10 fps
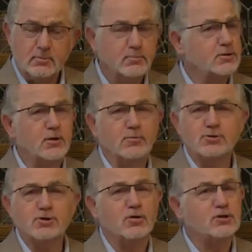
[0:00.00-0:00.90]
but there
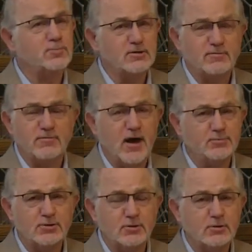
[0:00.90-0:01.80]
was no expensive
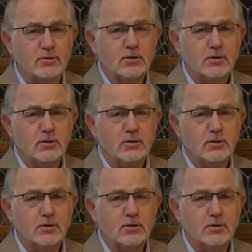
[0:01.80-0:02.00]
option